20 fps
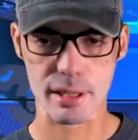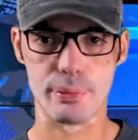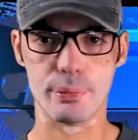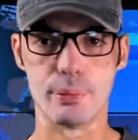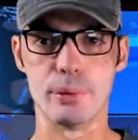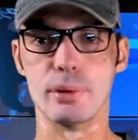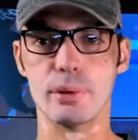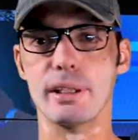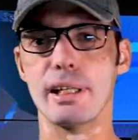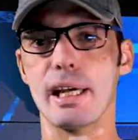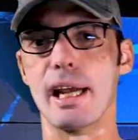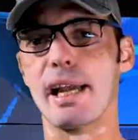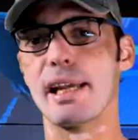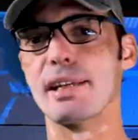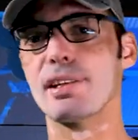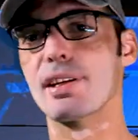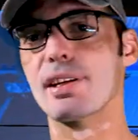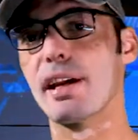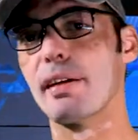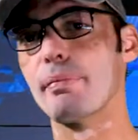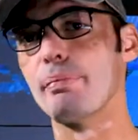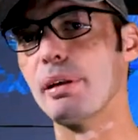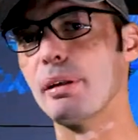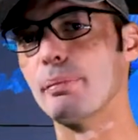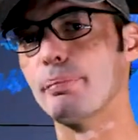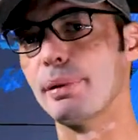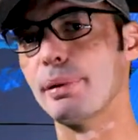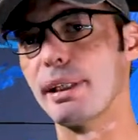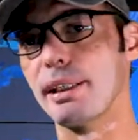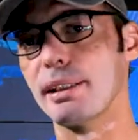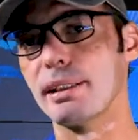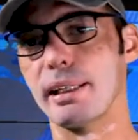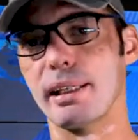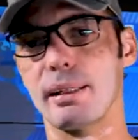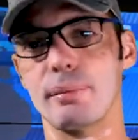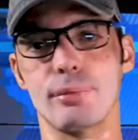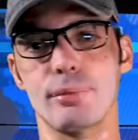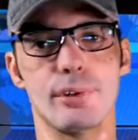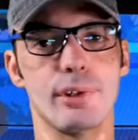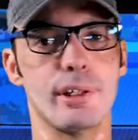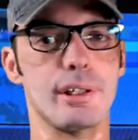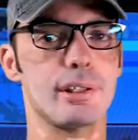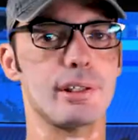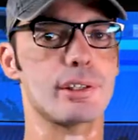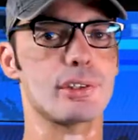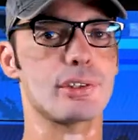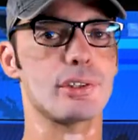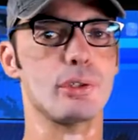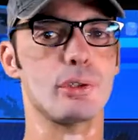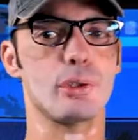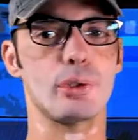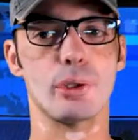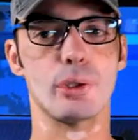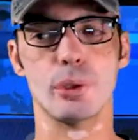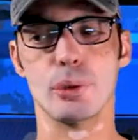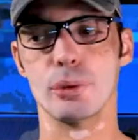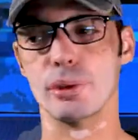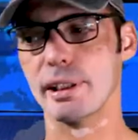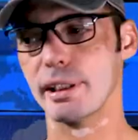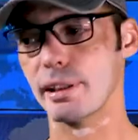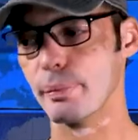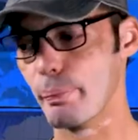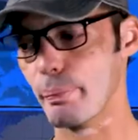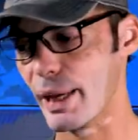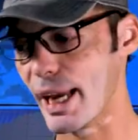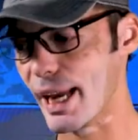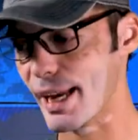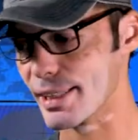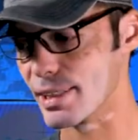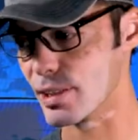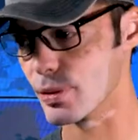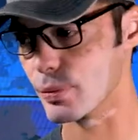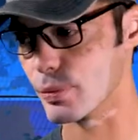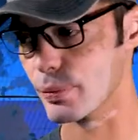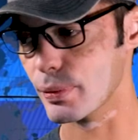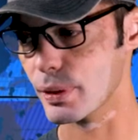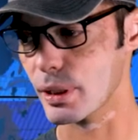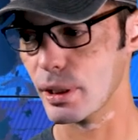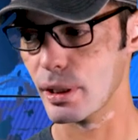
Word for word: If you guys have been playing the game for years, you know that pets